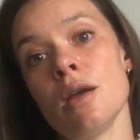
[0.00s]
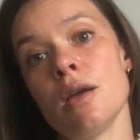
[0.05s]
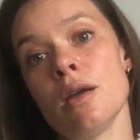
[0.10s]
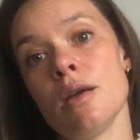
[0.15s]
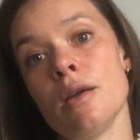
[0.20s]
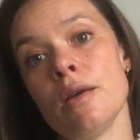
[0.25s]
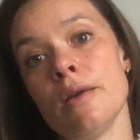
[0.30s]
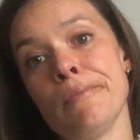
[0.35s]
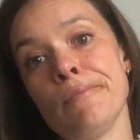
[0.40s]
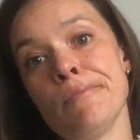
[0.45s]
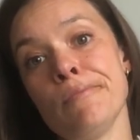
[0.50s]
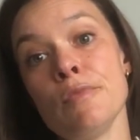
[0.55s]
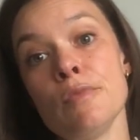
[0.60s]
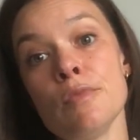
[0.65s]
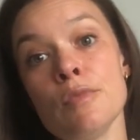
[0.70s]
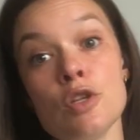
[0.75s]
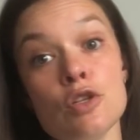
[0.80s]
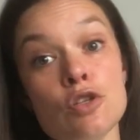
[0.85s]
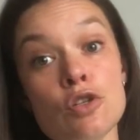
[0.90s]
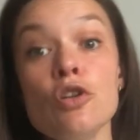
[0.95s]

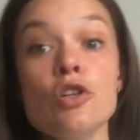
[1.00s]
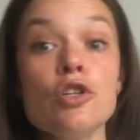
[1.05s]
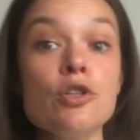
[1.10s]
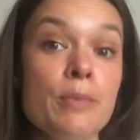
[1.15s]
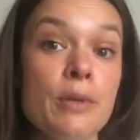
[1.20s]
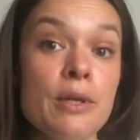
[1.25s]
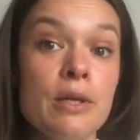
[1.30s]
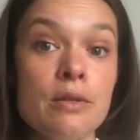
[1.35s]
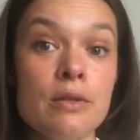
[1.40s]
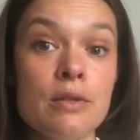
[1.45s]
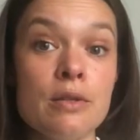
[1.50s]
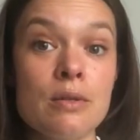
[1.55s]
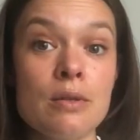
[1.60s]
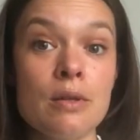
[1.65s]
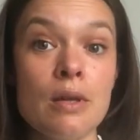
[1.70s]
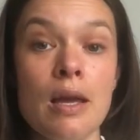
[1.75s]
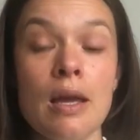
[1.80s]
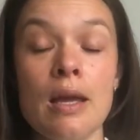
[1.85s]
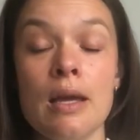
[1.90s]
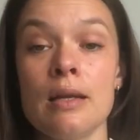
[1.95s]
the church bells,
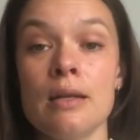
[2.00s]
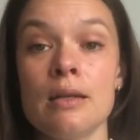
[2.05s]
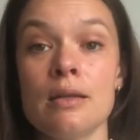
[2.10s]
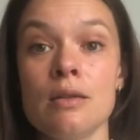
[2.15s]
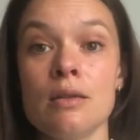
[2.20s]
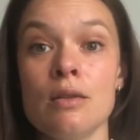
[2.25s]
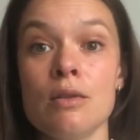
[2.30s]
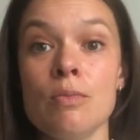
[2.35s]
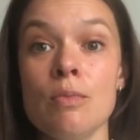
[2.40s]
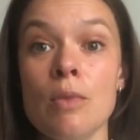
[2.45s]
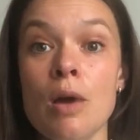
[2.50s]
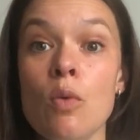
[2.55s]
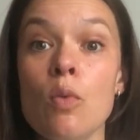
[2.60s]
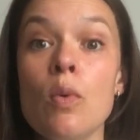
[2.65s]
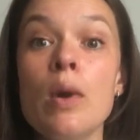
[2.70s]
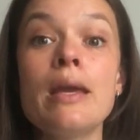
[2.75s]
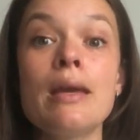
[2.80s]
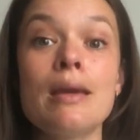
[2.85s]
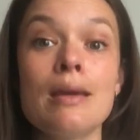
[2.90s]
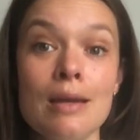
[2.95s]
and the
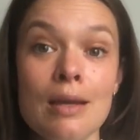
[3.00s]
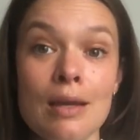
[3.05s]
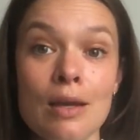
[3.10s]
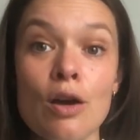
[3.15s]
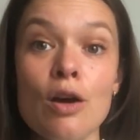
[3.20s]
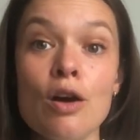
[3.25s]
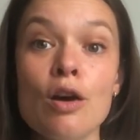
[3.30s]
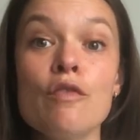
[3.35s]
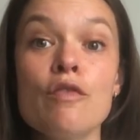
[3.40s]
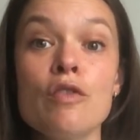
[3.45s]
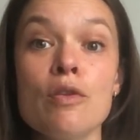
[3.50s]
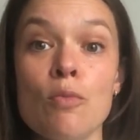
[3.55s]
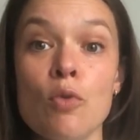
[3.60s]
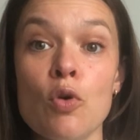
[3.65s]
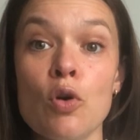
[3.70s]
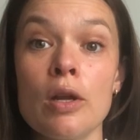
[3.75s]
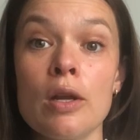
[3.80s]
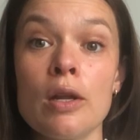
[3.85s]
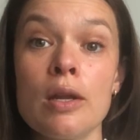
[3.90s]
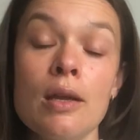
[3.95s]
awakening of the
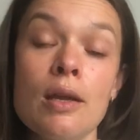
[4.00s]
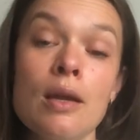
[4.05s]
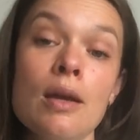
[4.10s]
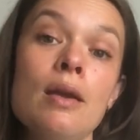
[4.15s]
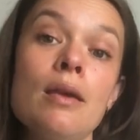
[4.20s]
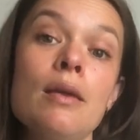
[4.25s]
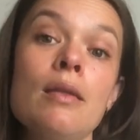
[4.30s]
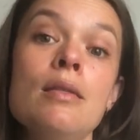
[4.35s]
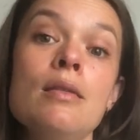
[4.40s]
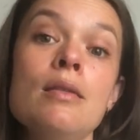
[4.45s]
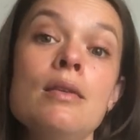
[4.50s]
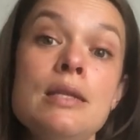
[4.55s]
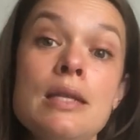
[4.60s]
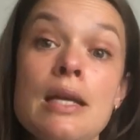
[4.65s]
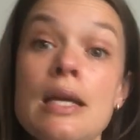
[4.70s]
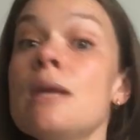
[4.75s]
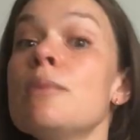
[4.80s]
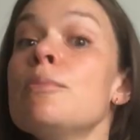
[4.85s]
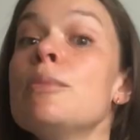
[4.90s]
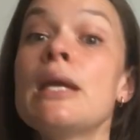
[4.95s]
morning and the
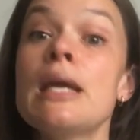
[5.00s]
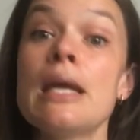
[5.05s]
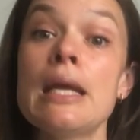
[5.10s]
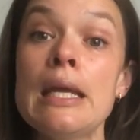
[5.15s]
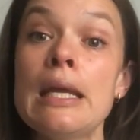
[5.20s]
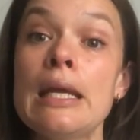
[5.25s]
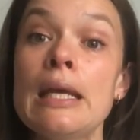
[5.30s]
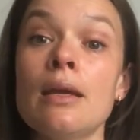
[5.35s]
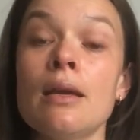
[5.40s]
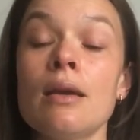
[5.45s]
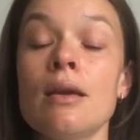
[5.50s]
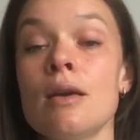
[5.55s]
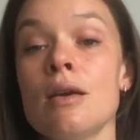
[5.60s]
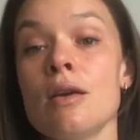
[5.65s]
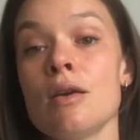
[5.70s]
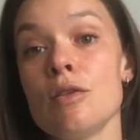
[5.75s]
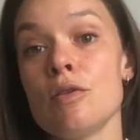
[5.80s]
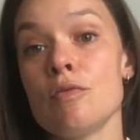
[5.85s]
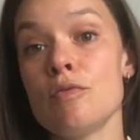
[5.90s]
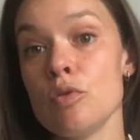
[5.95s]
day beginning,
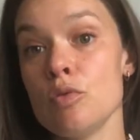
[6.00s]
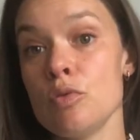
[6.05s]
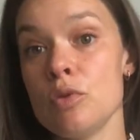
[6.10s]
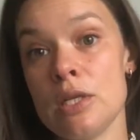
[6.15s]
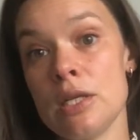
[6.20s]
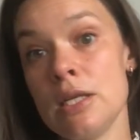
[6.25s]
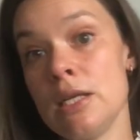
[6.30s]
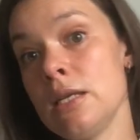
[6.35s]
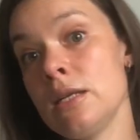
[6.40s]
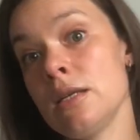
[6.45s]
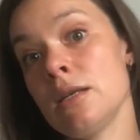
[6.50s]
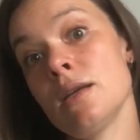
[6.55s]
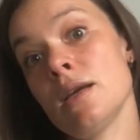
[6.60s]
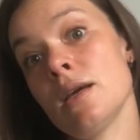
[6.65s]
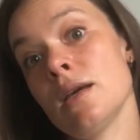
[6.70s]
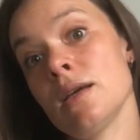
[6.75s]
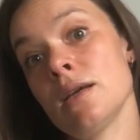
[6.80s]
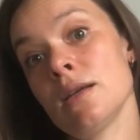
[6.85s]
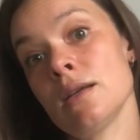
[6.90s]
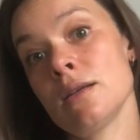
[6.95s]
the routine,
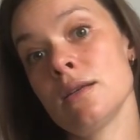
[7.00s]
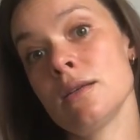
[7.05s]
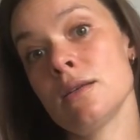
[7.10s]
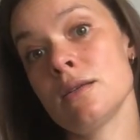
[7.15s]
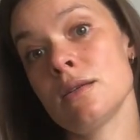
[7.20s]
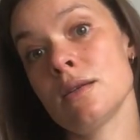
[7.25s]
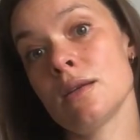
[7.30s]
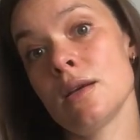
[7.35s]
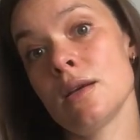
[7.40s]
and